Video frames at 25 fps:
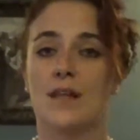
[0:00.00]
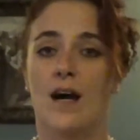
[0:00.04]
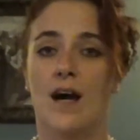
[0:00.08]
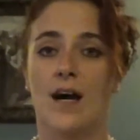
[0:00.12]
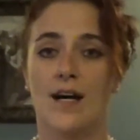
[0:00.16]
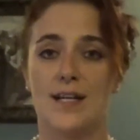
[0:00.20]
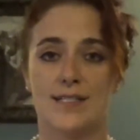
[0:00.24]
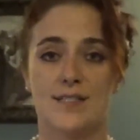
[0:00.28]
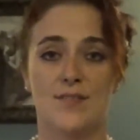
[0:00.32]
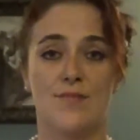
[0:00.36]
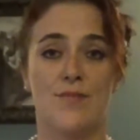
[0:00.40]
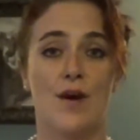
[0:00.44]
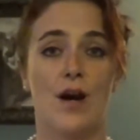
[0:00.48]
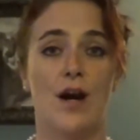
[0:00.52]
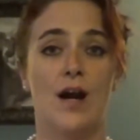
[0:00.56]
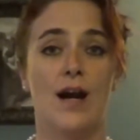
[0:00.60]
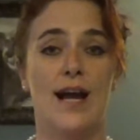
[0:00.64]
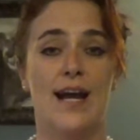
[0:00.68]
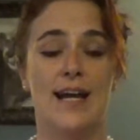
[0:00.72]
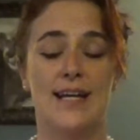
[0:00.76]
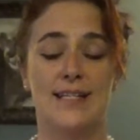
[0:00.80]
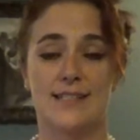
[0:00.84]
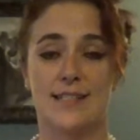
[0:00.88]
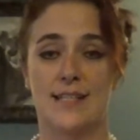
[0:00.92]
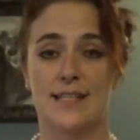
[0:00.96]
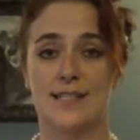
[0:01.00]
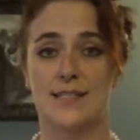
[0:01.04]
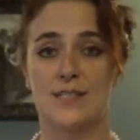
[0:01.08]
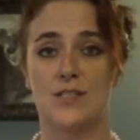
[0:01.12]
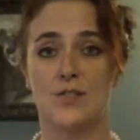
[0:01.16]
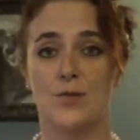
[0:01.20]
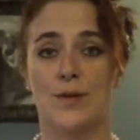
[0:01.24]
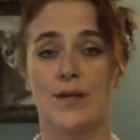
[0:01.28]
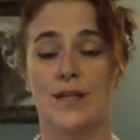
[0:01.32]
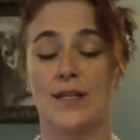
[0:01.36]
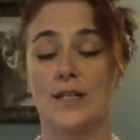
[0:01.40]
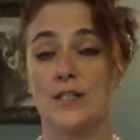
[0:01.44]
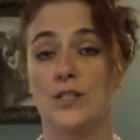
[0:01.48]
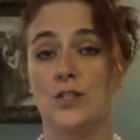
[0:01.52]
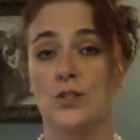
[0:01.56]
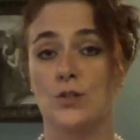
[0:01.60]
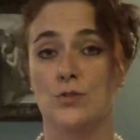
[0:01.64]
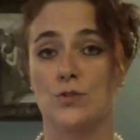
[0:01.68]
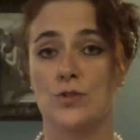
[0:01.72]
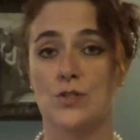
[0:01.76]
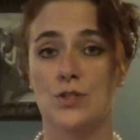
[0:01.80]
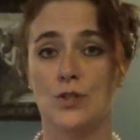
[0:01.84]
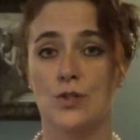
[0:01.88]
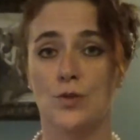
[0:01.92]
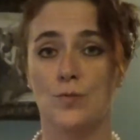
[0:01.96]
as far as us doing a
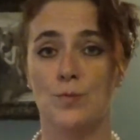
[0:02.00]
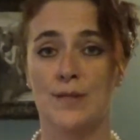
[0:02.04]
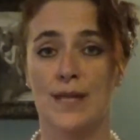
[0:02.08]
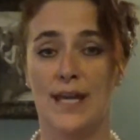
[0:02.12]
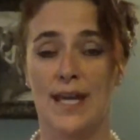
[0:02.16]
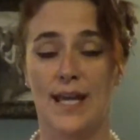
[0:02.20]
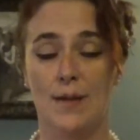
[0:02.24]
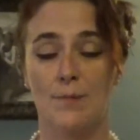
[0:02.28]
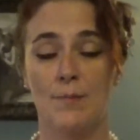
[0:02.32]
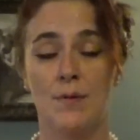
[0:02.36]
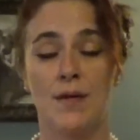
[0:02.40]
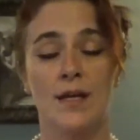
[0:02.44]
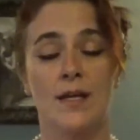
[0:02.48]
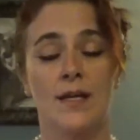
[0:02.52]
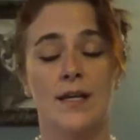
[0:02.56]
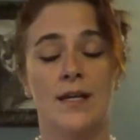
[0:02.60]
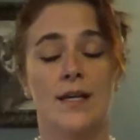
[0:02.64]
YouTube game,